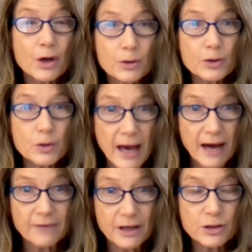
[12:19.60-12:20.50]
who you
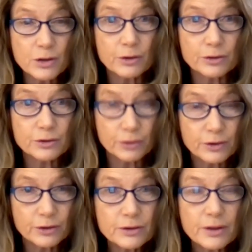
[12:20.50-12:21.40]
have in your
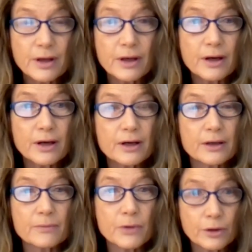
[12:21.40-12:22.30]
circle,
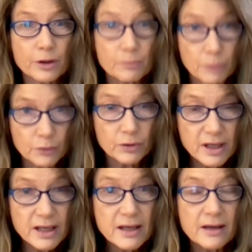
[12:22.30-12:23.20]
your
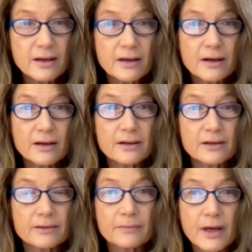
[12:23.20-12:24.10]
community.
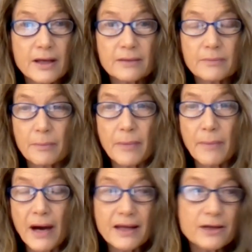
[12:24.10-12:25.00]
And
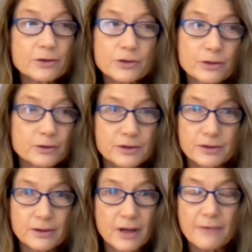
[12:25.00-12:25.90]
my inner circle's
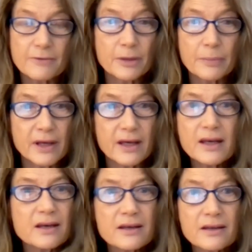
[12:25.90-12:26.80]
not very
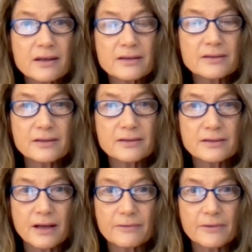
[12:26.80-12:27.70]
big. It's
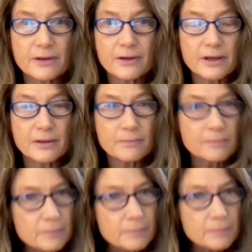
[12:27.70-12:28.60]
not very
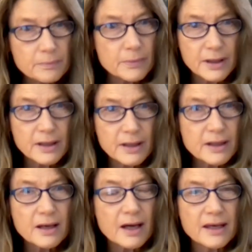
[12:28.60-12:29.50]

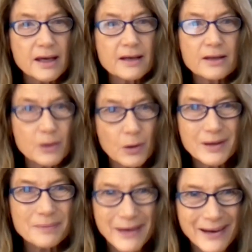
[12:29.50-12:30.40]
big, I get,
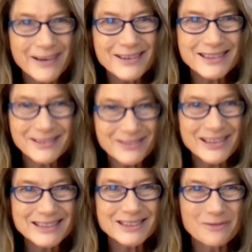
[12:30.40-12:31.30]
compared to
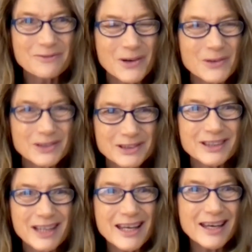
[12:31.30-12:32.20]
what some folks
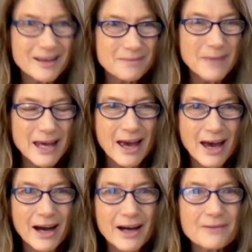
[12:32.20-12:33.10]
may
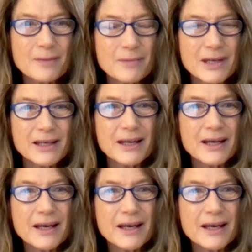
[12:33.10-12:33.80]
have. I mean,